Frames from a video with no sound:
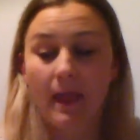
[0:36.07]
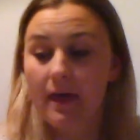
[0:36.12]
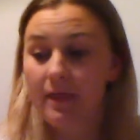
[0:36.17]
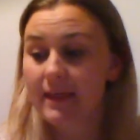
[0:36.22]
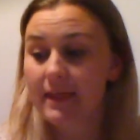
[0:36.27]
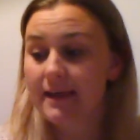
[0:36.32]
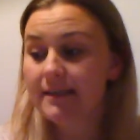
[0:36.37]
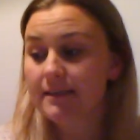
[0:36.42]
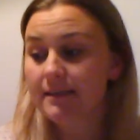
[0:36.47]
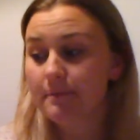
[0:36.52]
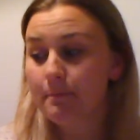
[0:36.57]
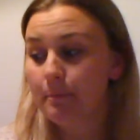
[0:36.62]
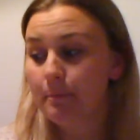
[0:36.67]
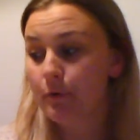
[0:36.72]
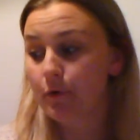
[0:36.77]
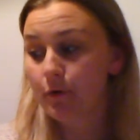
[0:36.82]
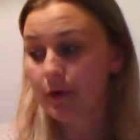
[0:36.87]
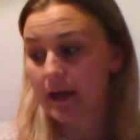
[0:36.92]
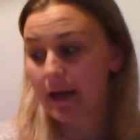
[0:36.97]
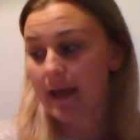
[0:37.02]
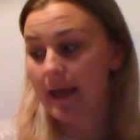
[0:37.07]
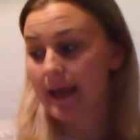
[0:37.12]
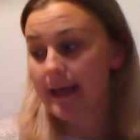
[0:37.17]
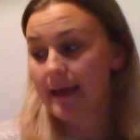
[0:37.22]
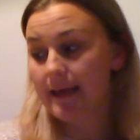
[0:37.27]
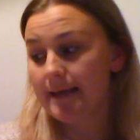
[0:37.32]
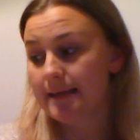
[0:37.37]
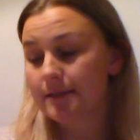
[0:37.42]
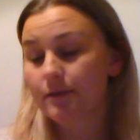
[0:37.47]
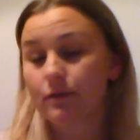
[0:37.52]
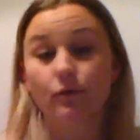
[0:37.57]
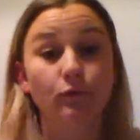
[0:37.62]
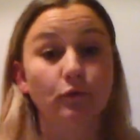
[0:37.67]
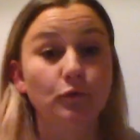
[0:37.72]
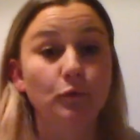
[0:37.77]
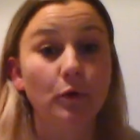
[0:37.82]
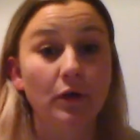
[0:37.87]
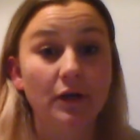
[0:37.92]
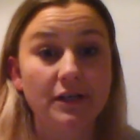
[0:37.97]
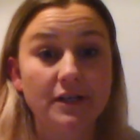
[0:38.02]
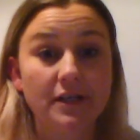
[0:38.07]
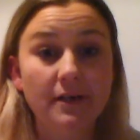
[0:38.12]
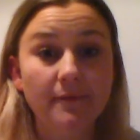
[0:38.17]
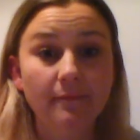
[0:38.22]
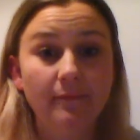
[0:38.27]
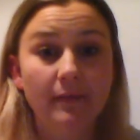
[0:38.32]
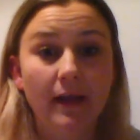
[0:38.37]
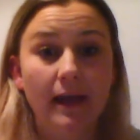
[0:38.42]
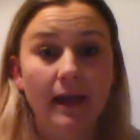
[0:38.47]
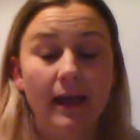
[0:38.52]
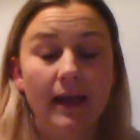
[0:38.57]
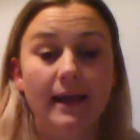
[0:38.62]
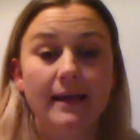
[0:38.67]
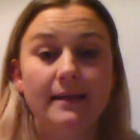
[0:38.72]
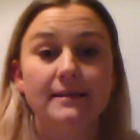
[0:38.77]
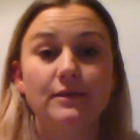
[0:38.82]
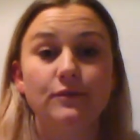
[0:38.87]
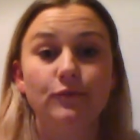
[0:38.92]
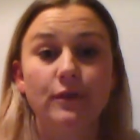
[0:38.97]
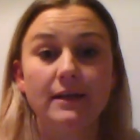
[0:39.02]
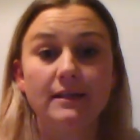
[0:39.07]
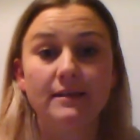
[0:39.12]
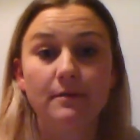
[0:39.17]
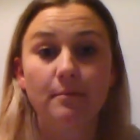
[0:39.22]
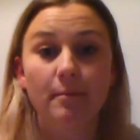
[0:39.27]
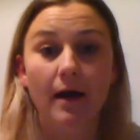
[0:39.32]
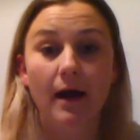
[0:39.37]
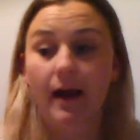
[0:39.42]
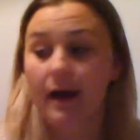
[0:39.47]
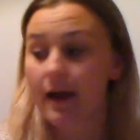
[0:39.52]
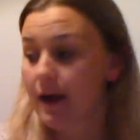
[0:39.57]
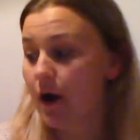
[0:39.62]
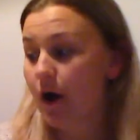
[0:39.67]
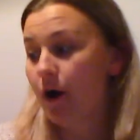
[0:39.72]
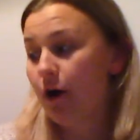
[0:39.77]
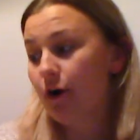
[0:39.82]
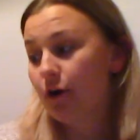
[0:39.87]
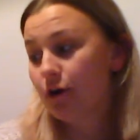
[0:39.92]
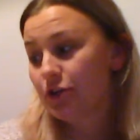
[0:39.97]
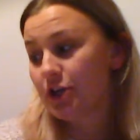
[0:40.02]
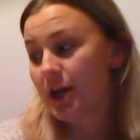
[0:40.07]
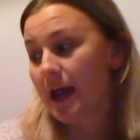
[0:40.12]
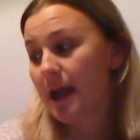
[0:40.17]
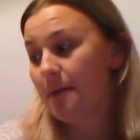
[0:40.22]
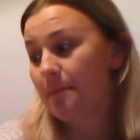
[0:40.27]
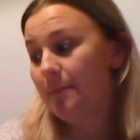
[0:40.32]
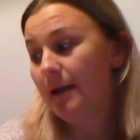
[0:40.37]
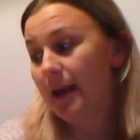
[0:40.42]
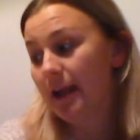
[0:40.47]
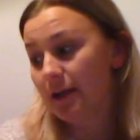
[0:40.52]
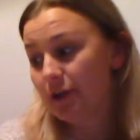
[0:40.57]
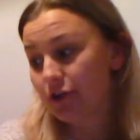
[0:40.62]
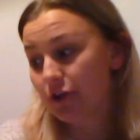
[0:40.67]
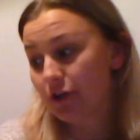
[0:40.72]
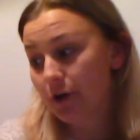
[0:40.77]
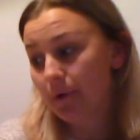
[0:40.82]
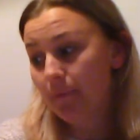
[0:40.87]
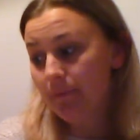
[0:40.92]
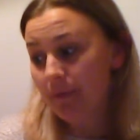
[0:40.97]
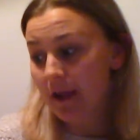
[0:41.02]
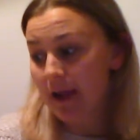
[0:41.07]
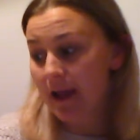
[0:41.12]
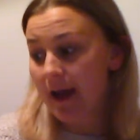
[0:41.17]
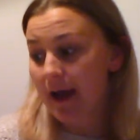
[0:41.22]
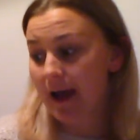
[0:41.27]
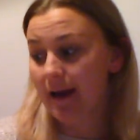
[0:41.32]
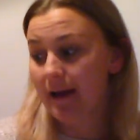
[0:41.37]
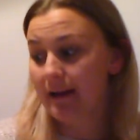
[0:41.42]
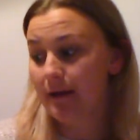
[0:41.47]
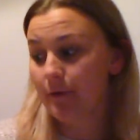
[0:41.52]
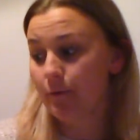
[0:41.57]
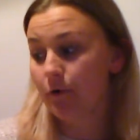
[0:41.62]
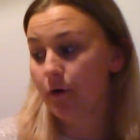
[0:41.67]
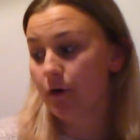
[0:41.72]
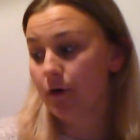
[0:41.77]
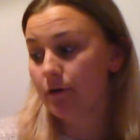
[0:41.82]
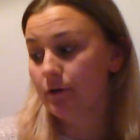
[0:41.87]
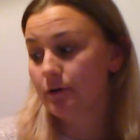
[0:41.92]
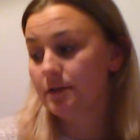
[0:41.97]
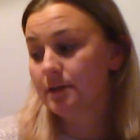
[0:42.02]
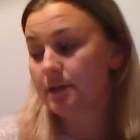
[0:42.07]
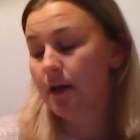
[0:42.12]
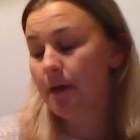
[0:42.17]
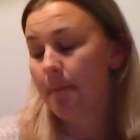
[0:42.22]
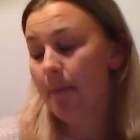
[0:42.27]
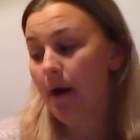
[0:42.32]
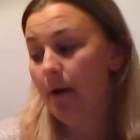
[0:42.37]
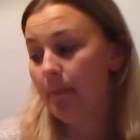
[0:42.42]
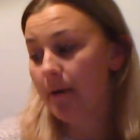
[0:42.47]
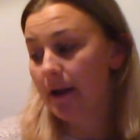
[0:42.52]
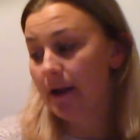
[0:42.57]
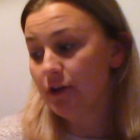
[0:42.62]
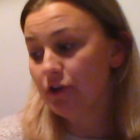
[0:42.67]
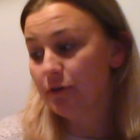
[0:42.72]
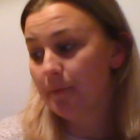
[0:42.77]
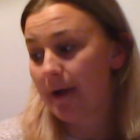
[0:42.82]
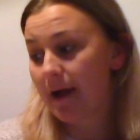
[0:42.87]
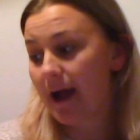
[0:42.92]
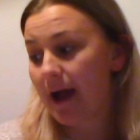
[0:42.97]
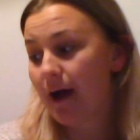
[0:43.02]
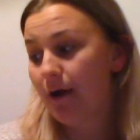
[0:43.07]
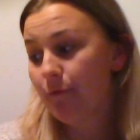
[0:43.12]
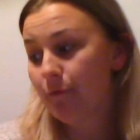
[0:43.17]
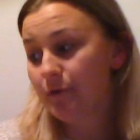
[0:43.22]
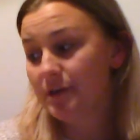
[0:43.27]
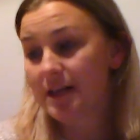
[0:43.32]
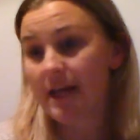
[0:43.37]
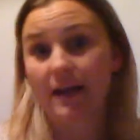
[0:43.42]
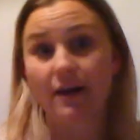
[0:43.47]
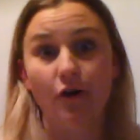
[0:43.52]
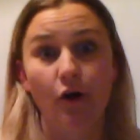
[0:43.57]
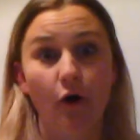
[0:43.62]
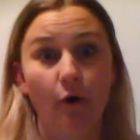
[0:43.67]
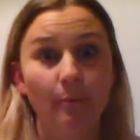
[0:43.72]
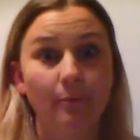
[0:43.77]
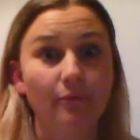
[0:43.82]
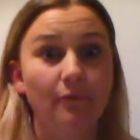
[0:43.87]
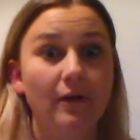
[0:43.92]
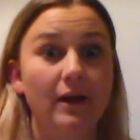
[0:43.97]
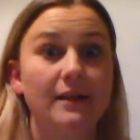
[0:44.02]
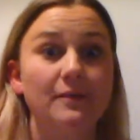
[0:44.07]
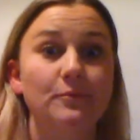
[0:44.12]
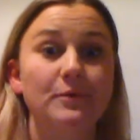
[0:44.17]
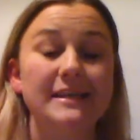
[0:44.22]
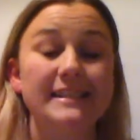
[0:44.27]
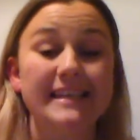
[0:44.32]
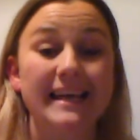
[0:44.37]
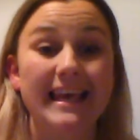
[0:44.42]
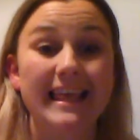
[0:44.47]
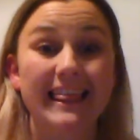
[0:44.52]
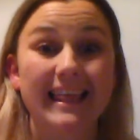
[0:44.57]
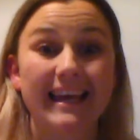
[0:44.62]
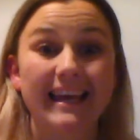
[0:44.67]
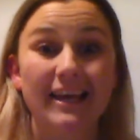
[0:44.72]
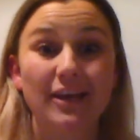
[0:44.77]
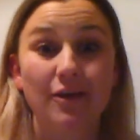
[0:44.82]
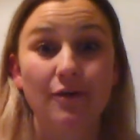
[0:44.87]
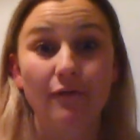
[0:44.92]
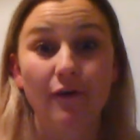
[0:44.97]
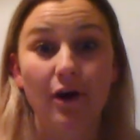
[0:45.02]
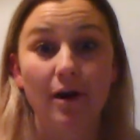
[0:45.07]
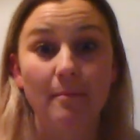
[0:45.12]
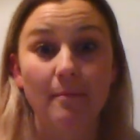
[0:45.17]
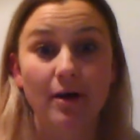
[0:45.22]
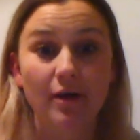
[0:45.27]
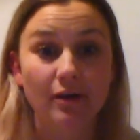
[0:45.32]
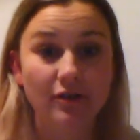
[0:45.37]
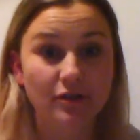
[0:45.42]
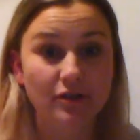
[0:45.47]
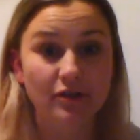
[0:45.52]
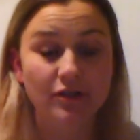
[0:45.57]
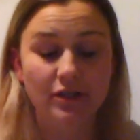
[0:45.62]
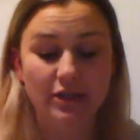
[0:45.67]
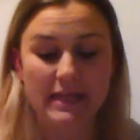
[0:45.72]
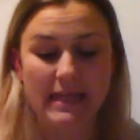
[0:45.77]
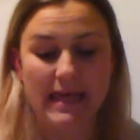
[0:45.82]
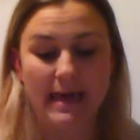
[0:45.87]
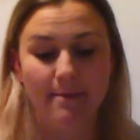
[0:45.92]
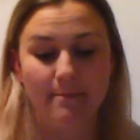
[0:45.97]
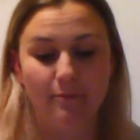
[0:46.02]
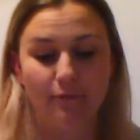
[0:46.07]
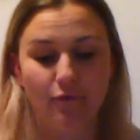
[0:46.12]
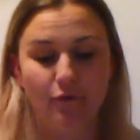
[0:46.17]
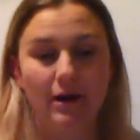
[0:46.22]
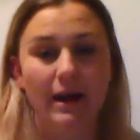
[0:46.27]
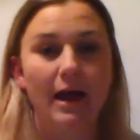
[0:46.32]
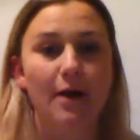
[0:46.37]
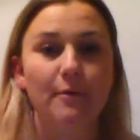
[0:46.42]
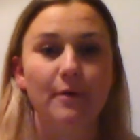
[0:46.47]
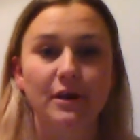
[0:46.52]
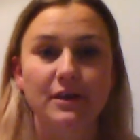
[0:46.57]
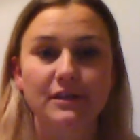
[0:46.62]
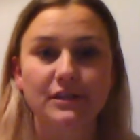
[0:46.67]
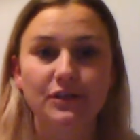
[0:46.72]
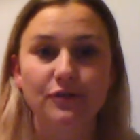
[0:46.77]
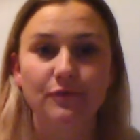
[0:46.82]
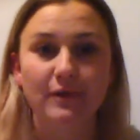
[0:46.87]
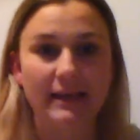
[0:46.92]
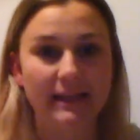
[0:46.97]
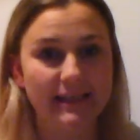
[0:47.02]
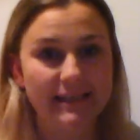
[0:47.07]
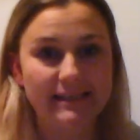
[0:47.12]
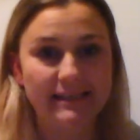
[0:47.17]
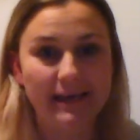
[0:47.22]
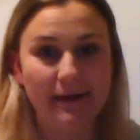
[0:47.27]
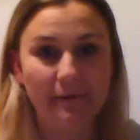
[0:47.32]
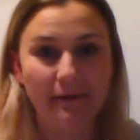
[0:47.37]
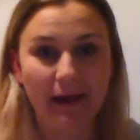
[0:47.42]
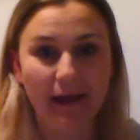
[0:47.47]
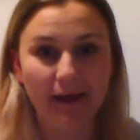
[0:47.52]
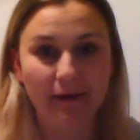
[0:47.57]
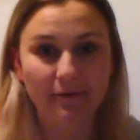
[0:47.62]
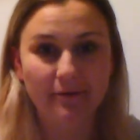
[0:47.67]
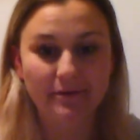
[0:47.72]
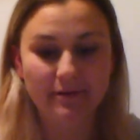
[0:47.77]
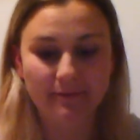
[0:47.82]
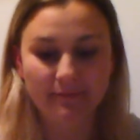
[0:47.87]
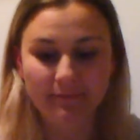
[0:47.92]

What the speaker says: This book is called Wonder. It is written by R.J. Palacio and it was published by Alfred A. Knopf, and we say thank you very much to them for allowing us to read this out loud.